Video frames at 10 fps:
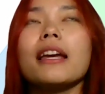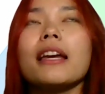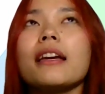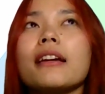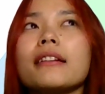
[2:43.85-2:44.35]

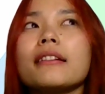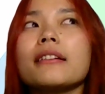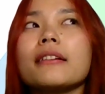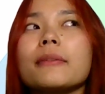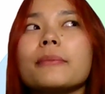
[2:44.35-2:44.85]
And
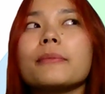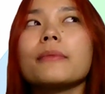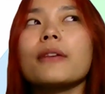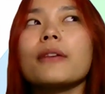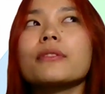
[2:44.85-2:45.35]

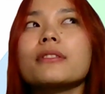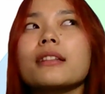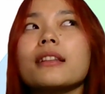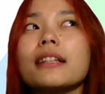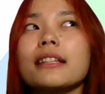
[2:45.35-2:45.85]
I was
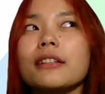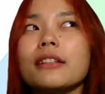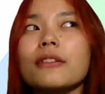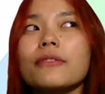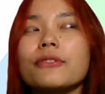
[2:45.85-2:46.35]
lucky
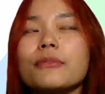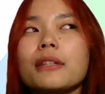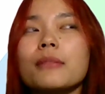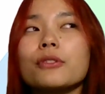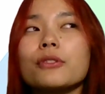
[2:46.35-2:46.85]
enough to
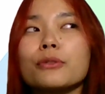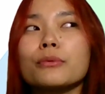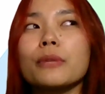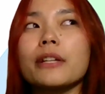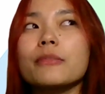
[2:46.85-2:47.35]
be able
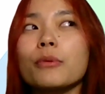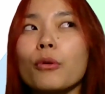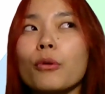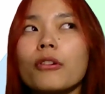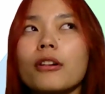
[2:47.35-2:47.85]
to
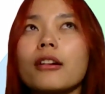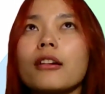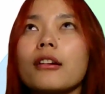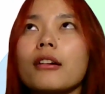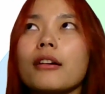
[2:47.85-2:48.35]
explore
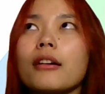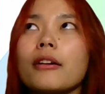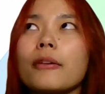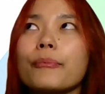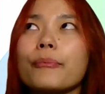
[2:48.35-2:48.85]

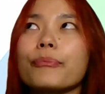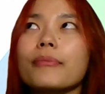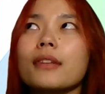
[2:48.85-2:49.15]
um,